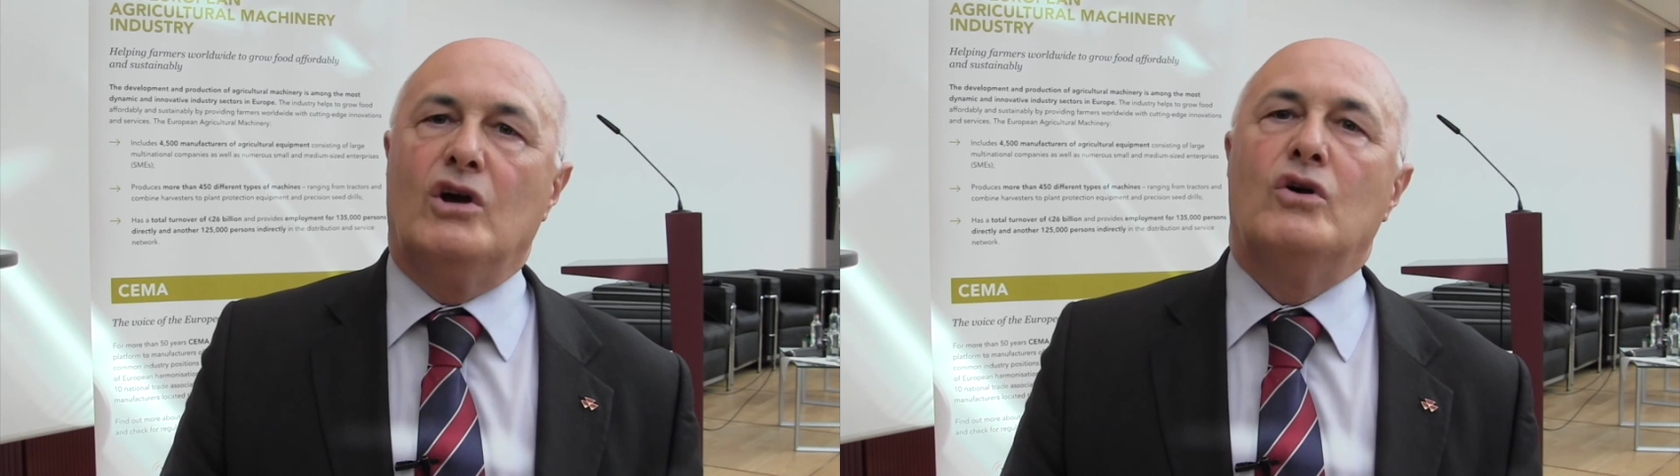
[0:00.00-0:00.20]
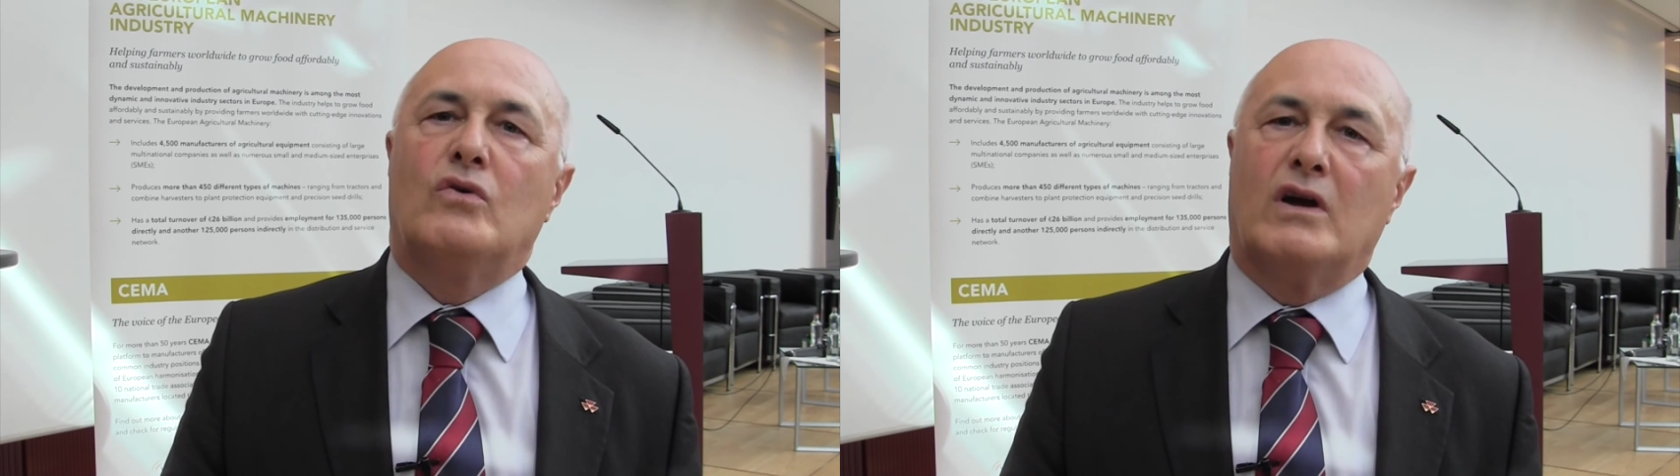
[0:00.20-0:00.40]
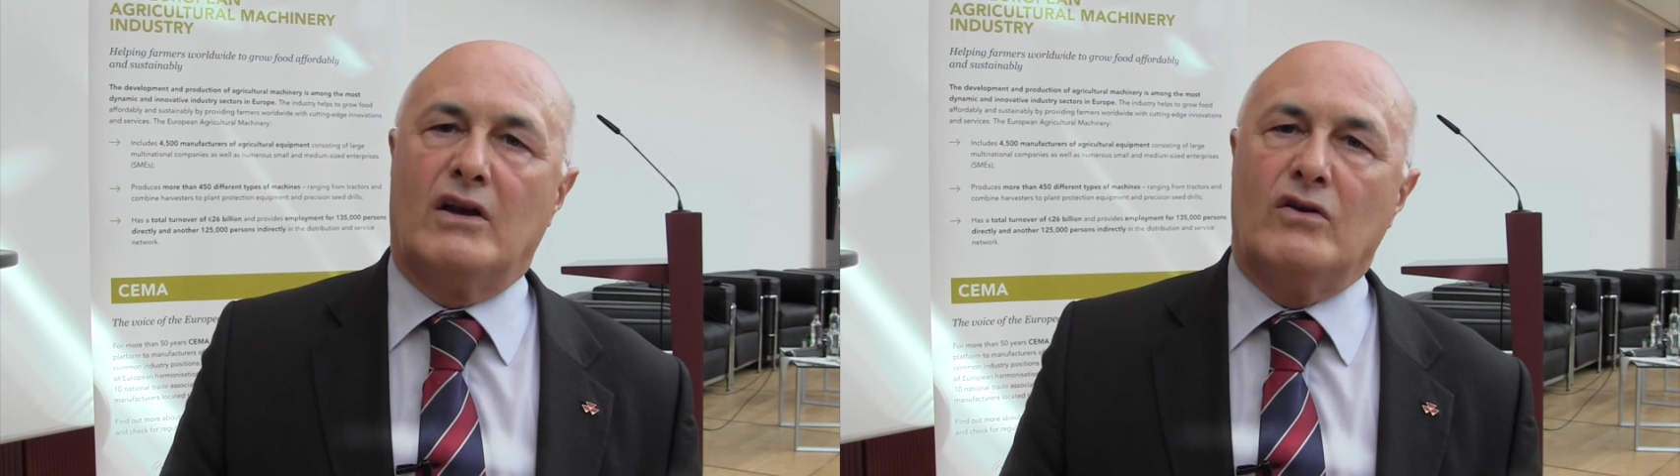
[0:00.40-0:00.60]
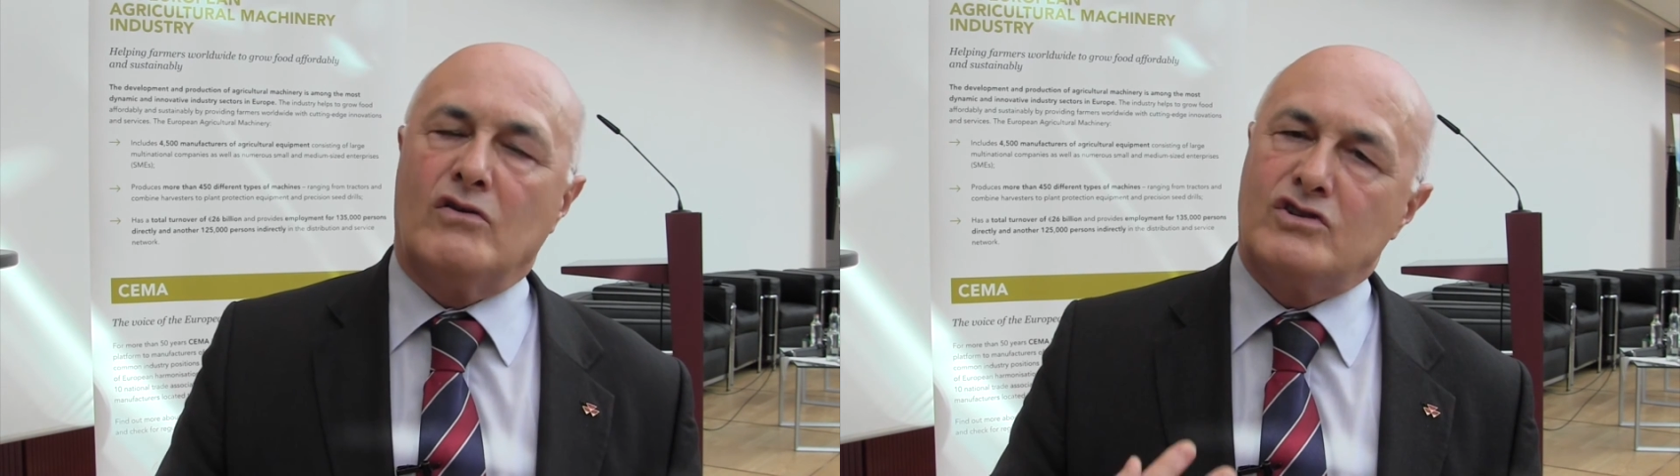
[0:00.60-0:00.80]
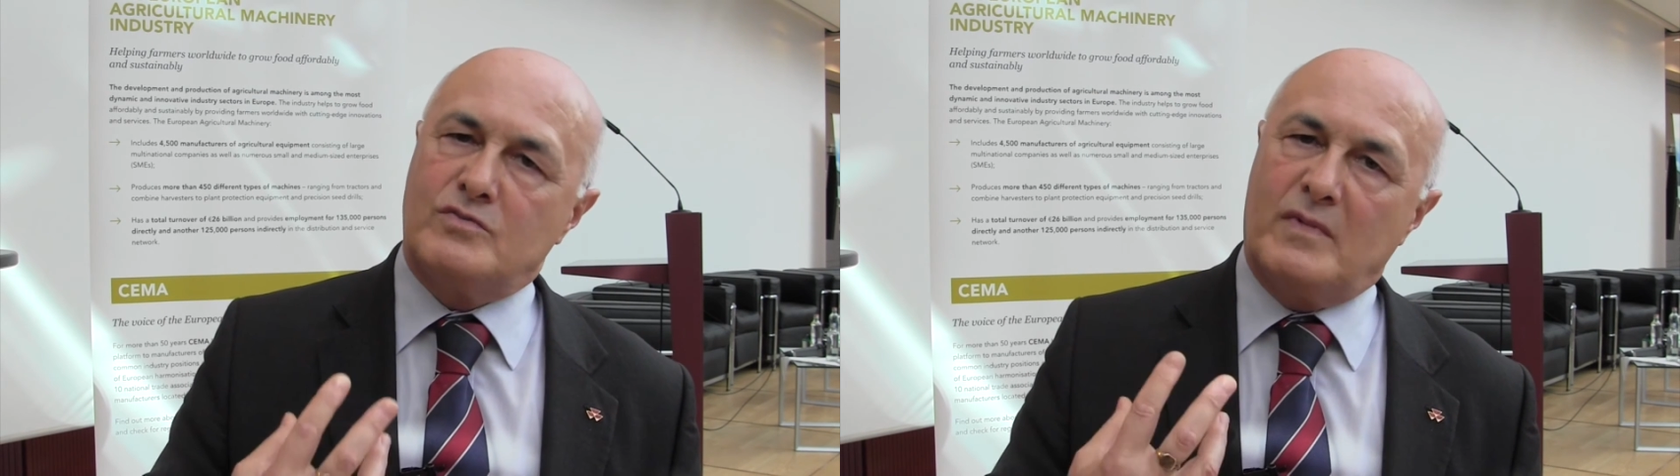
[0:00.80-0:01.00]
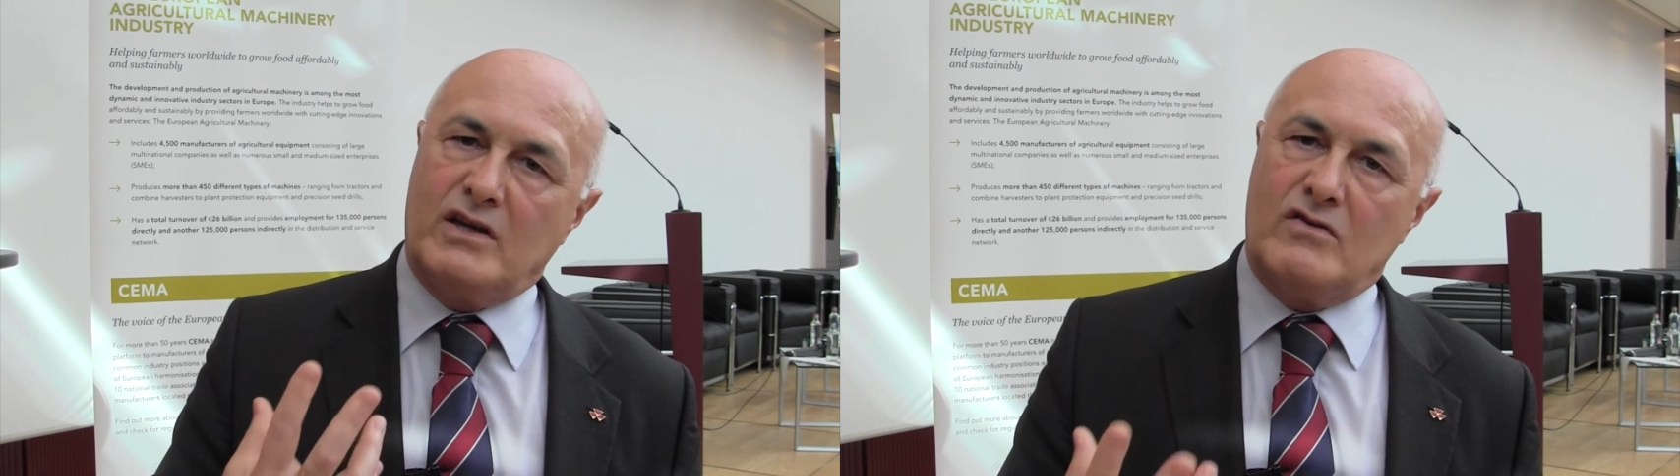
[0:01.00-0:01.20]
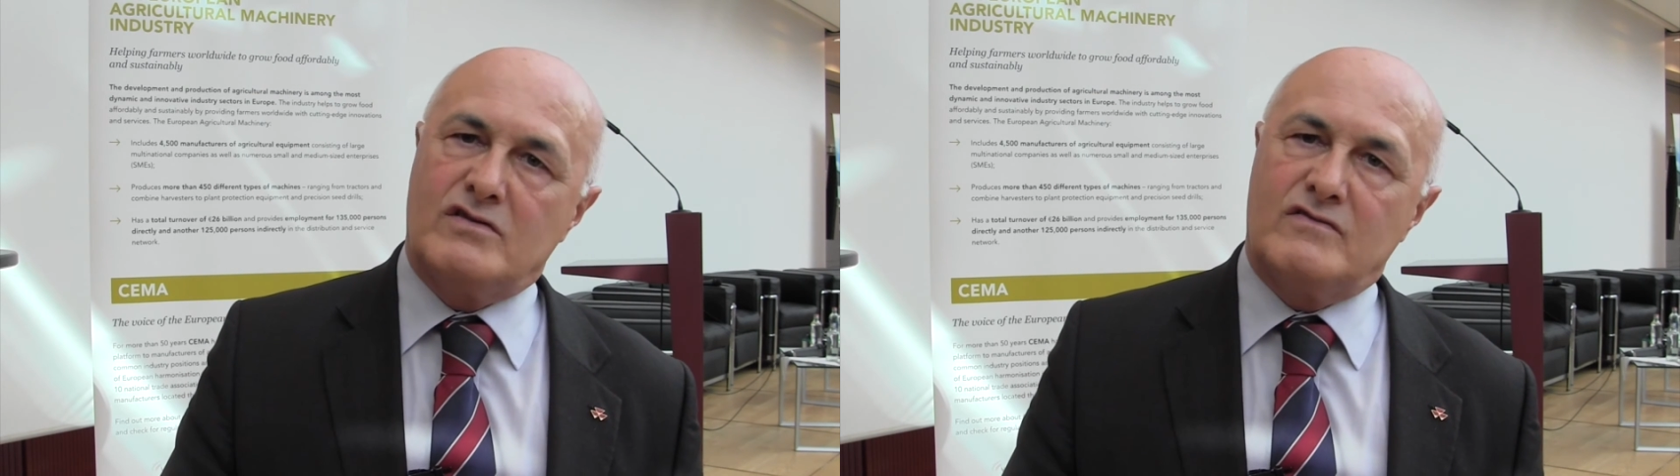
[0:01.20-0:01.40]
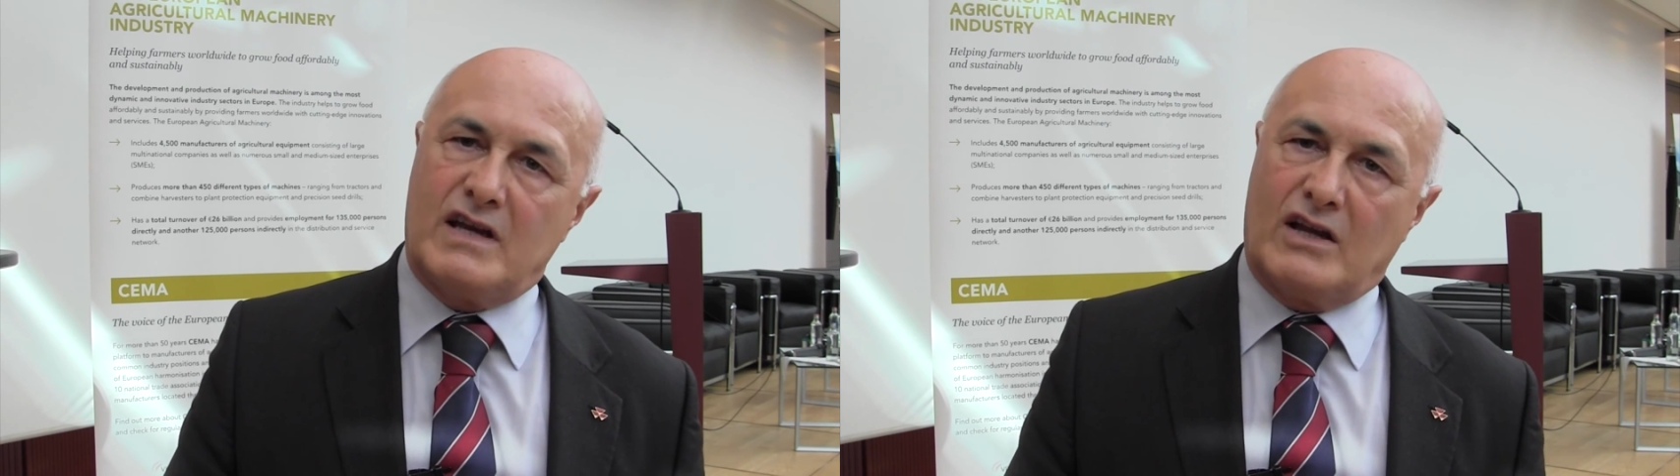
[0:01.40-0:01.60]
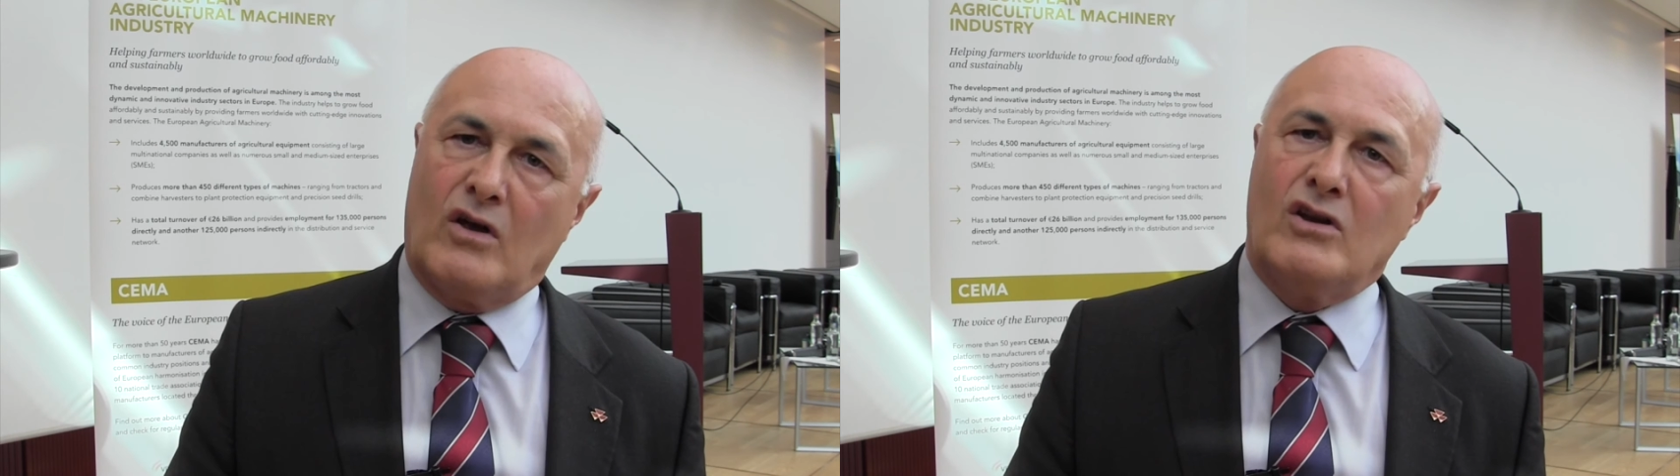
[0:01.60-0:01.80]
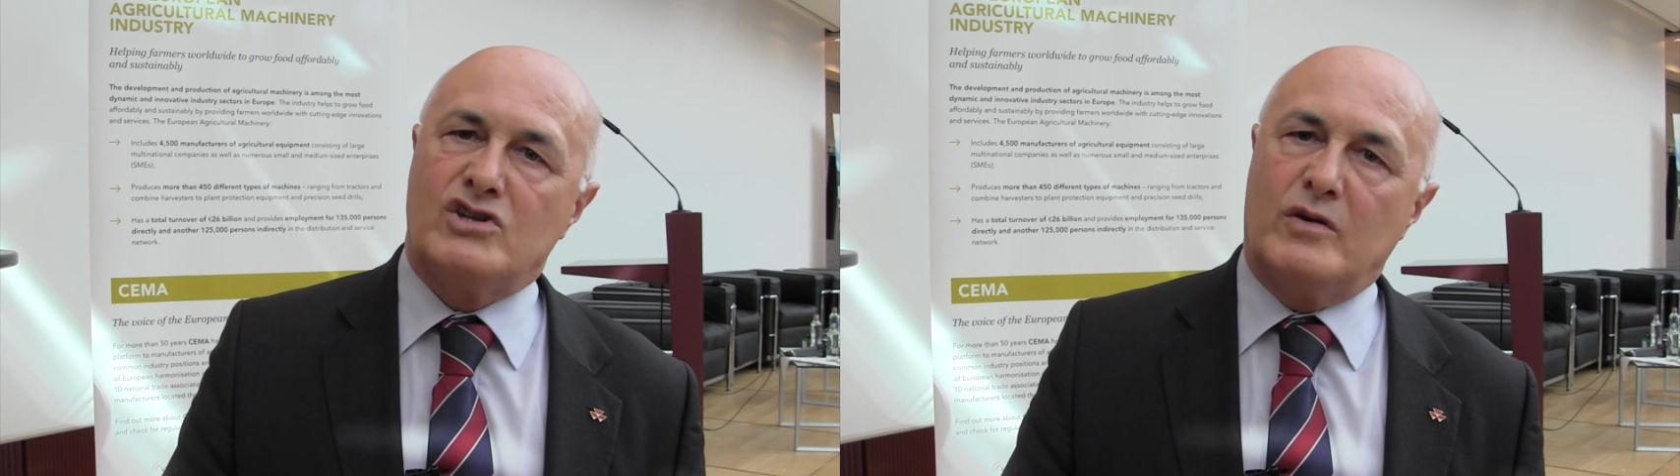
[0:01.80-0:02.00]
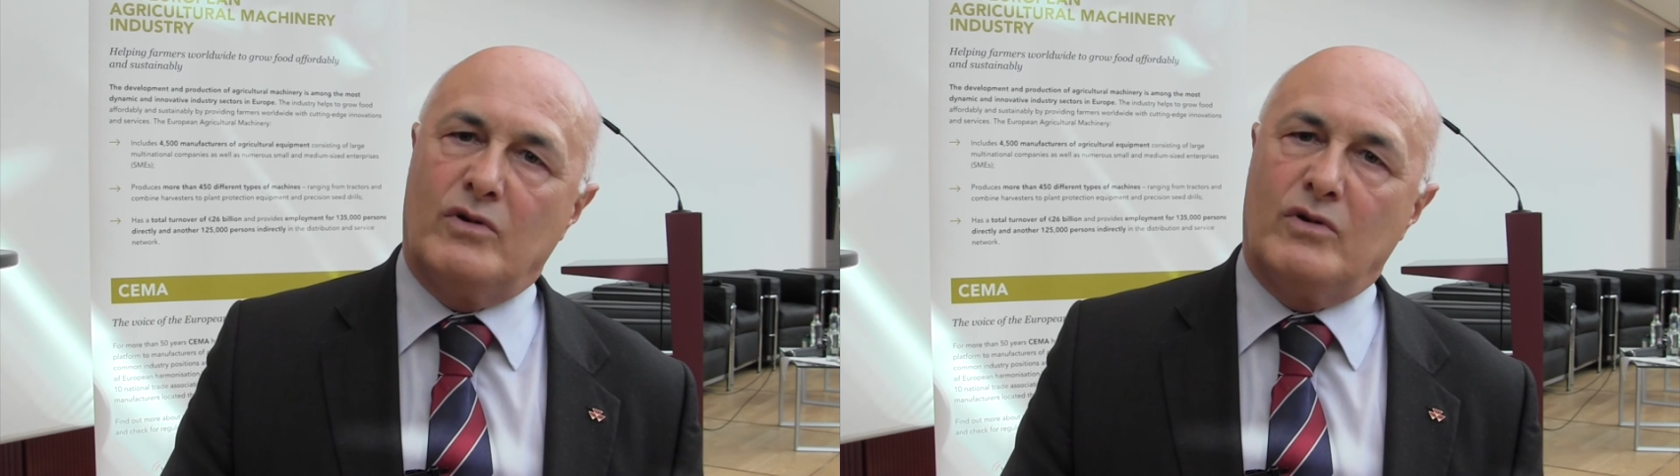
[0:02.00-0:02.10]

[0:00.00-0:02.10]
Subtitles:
who can not just make use of technology,